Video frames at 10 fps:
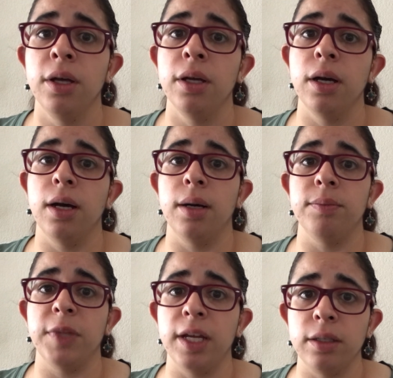
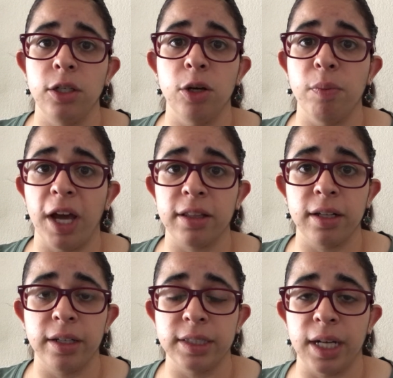Math
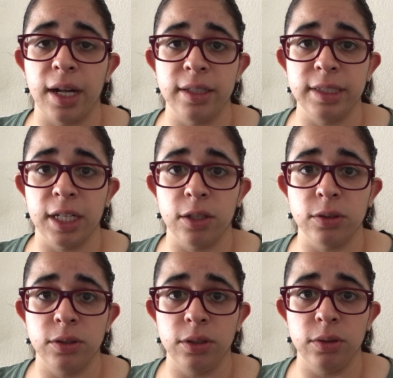class, I highly
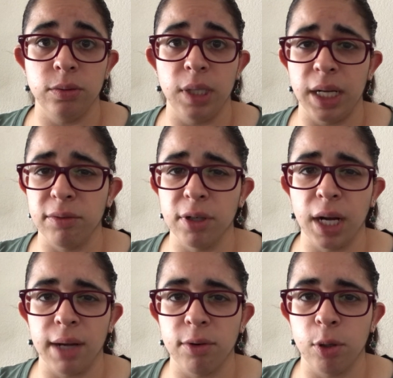doubt you never
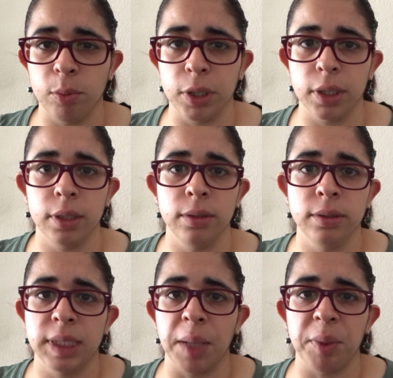have homework.
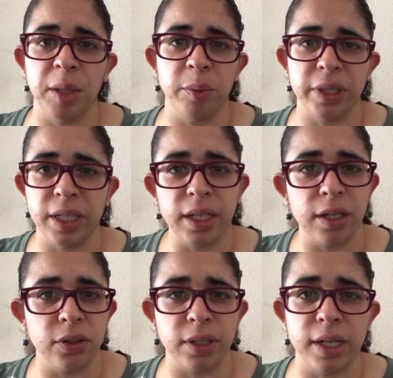Same thing with any
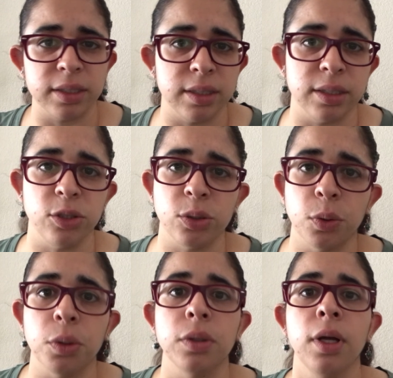other classes in
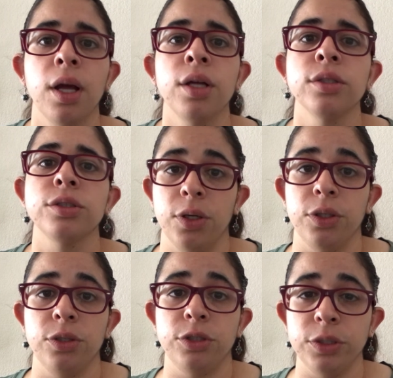school.
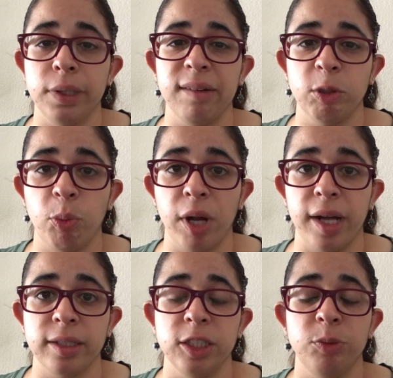You do have to
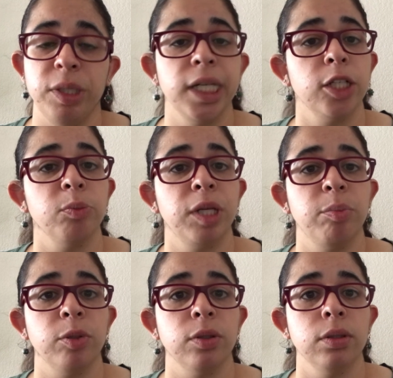practice. Beginner
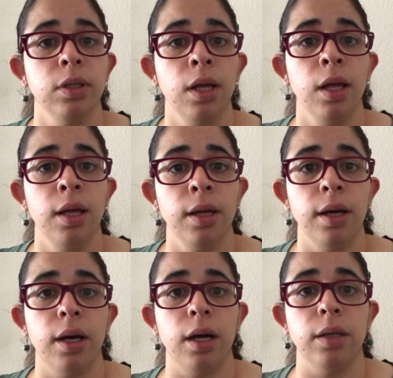people,
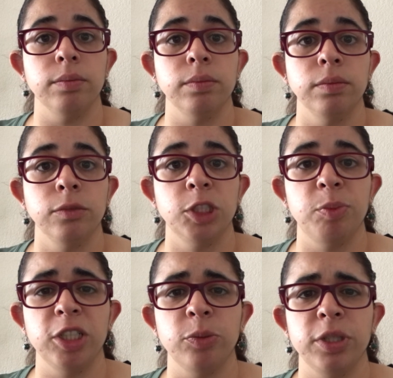
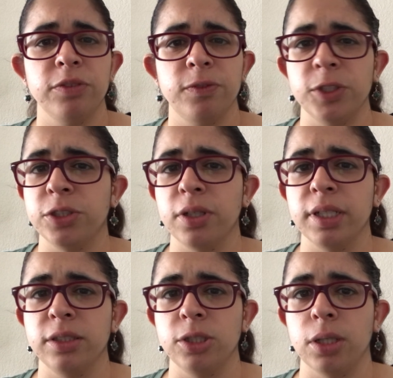especially when you're first
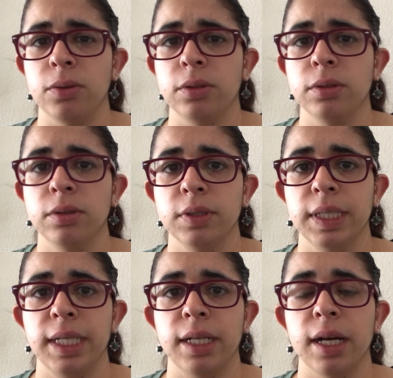starting in general,
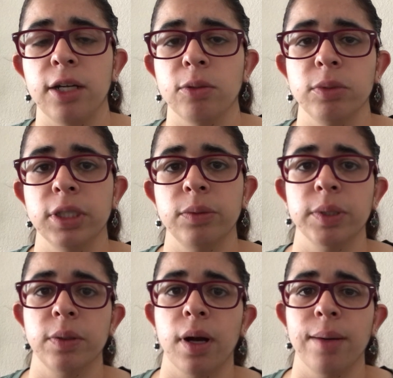like I don't really
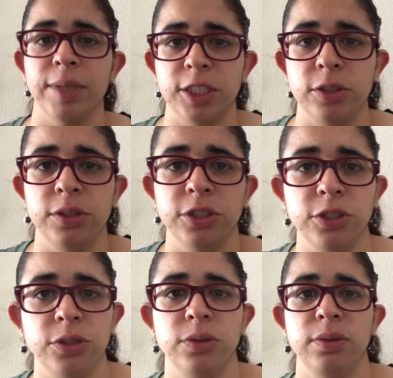require my students to
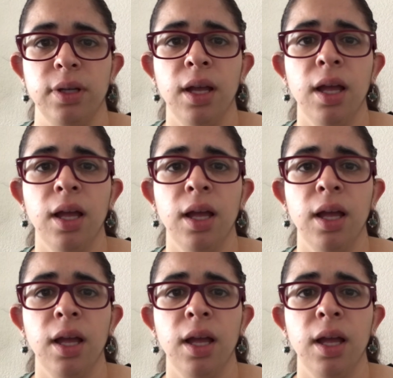do